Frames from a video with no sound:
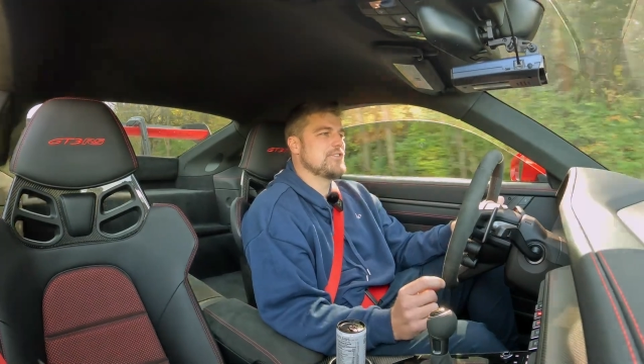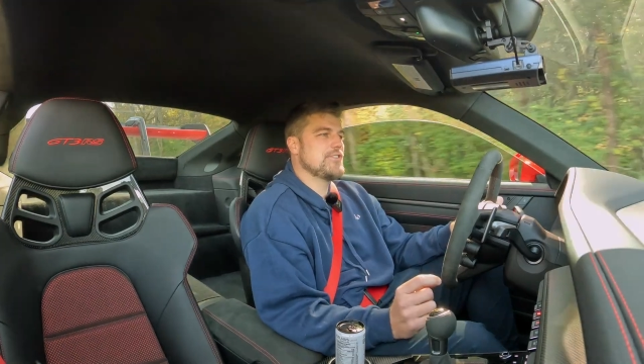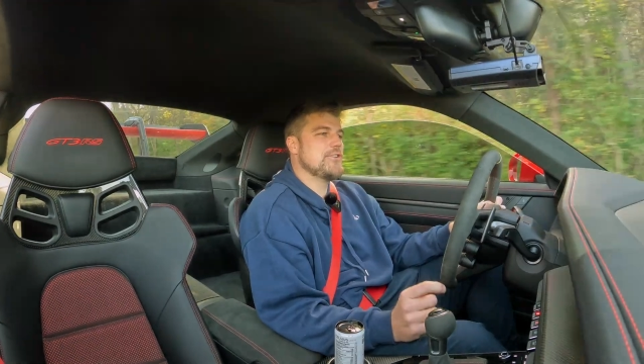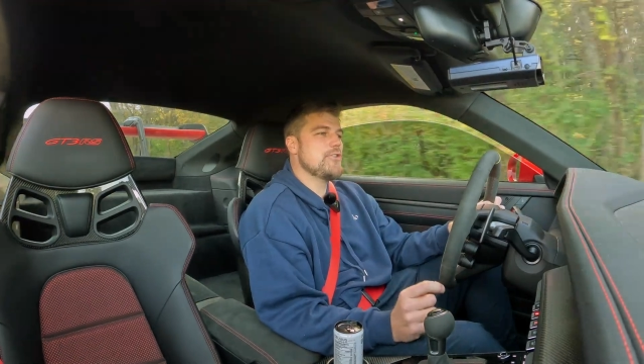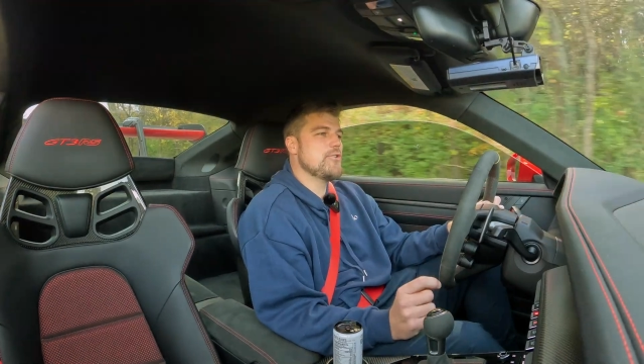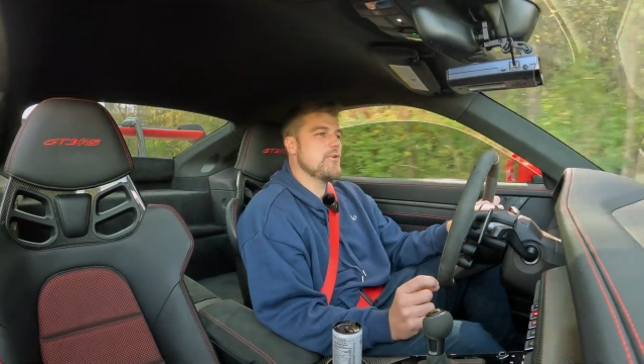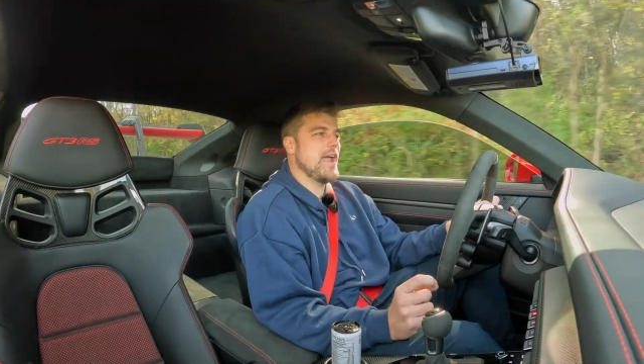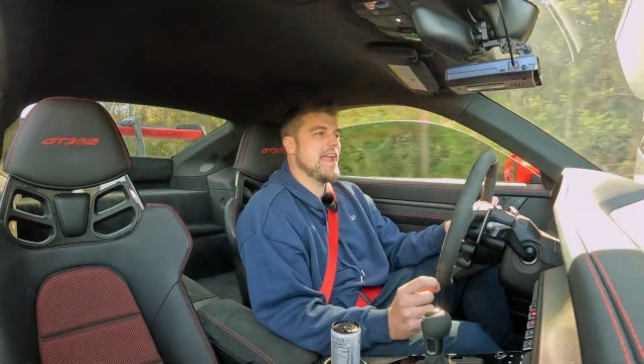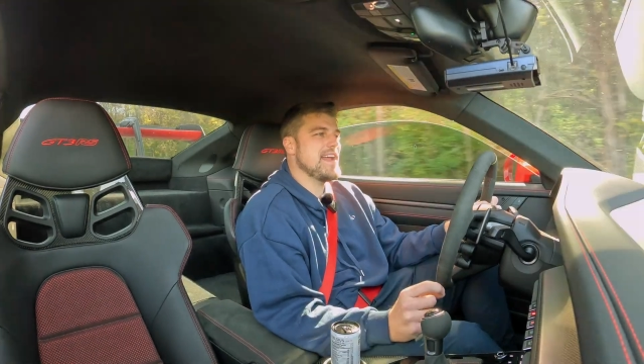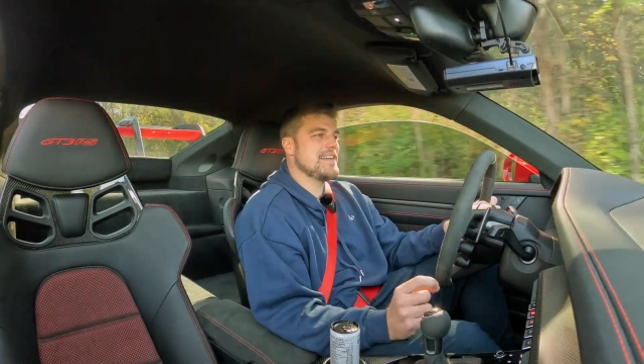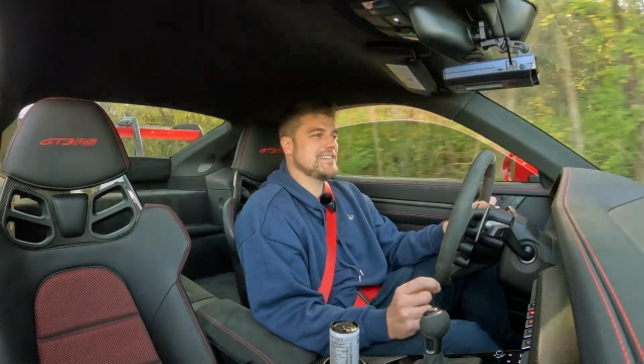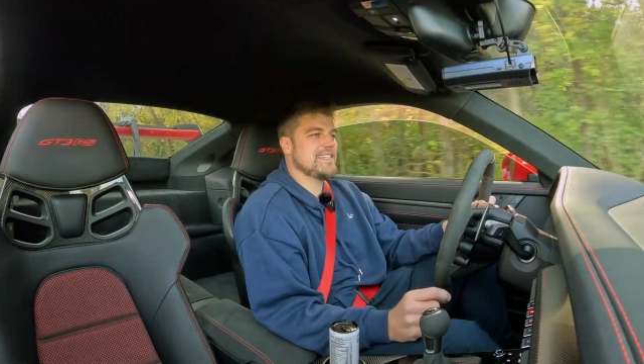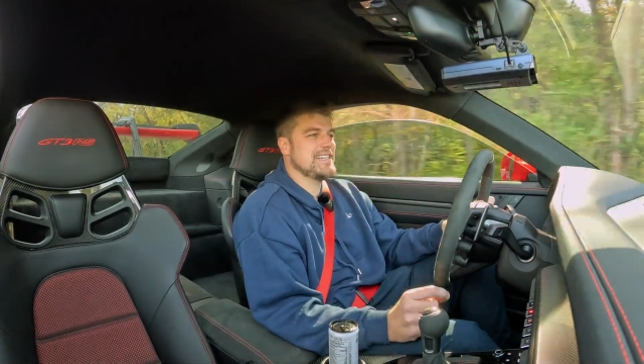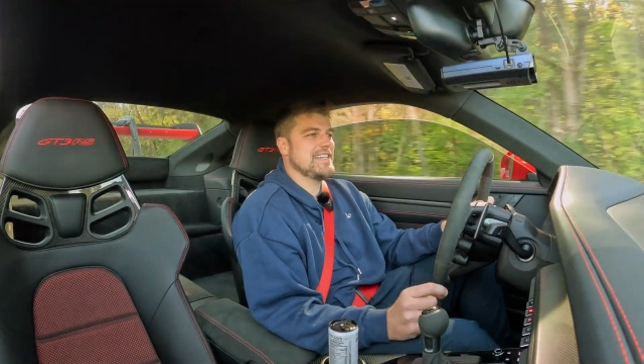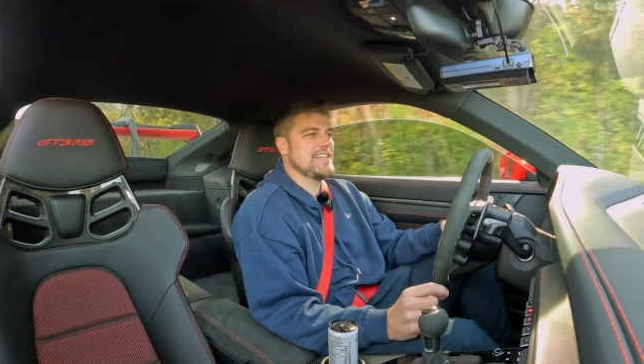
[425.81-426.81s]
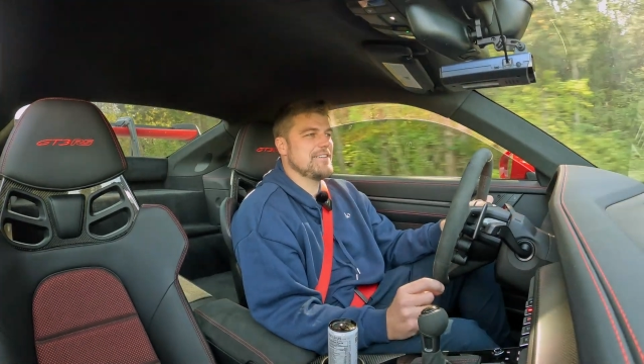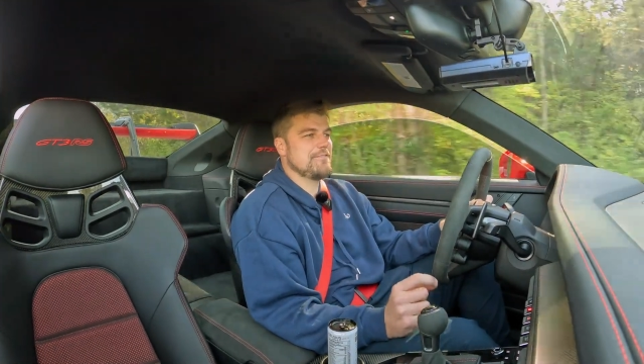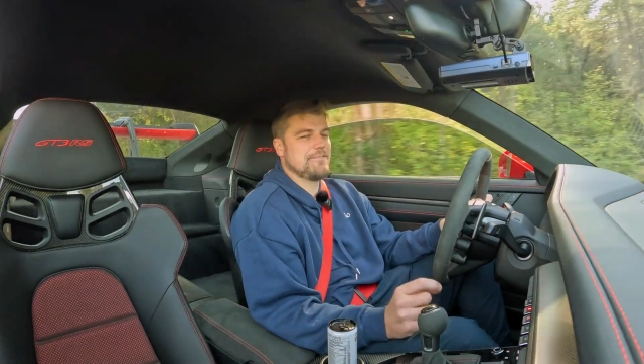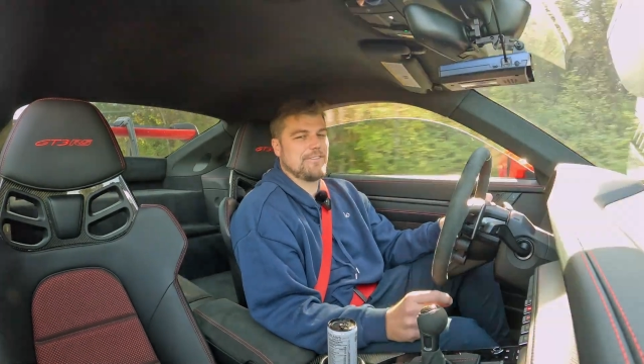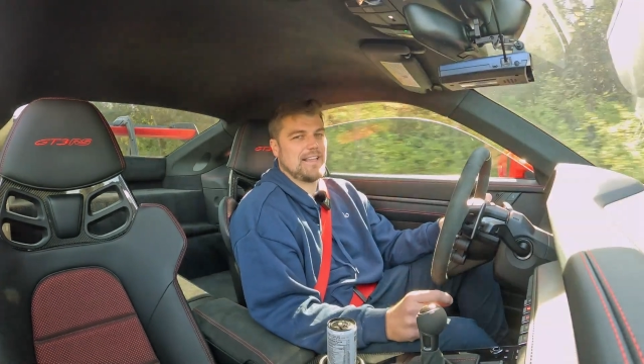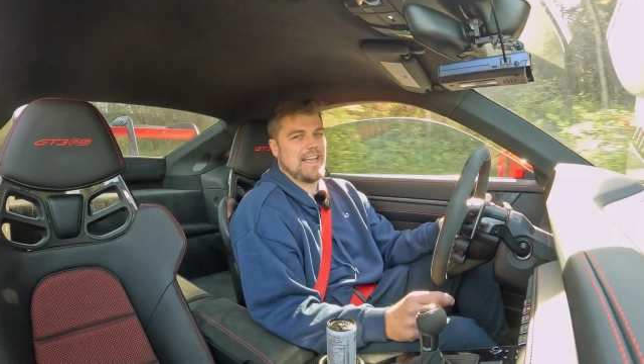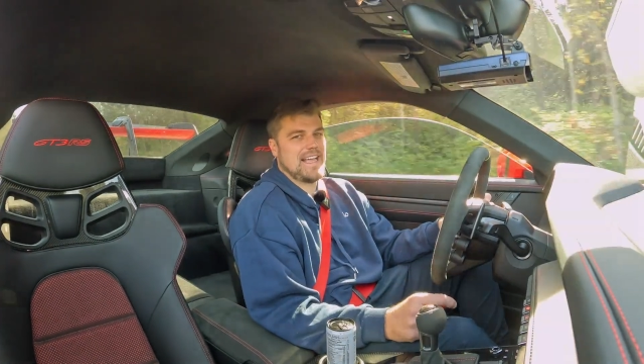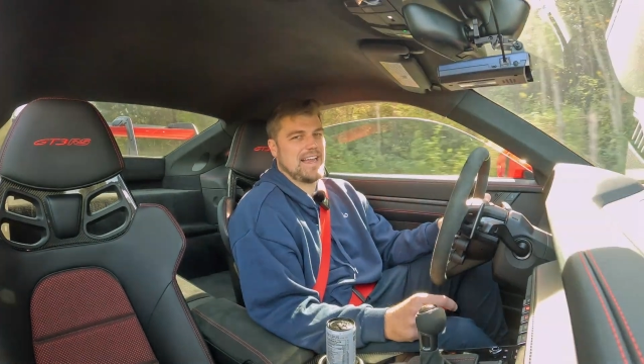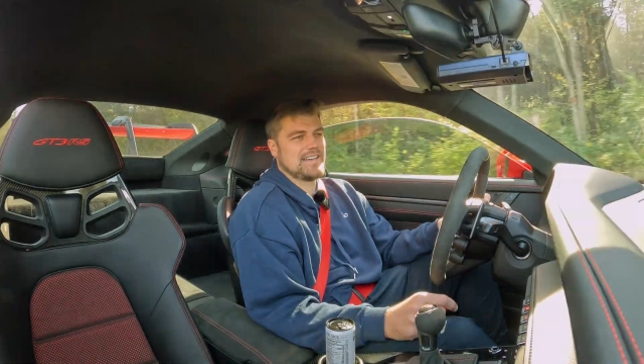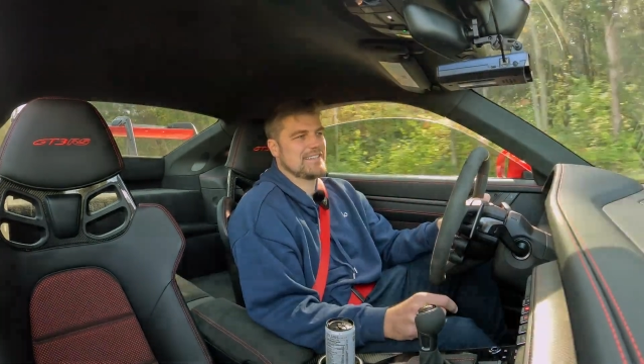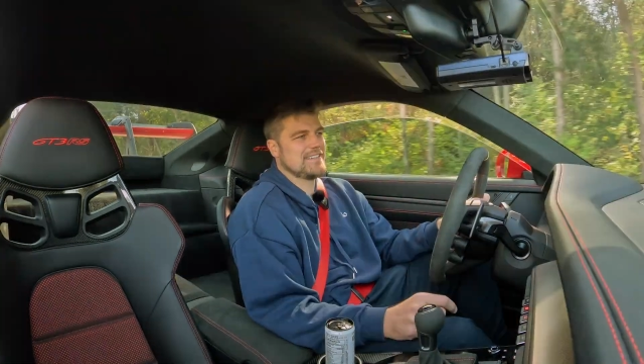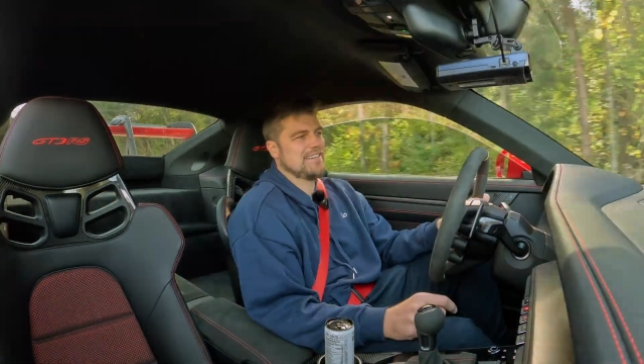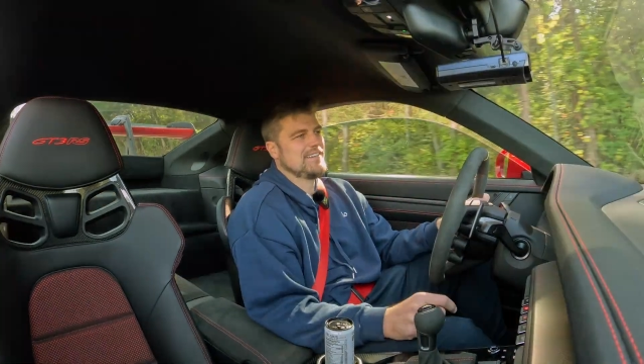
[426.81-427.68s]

2:18 flat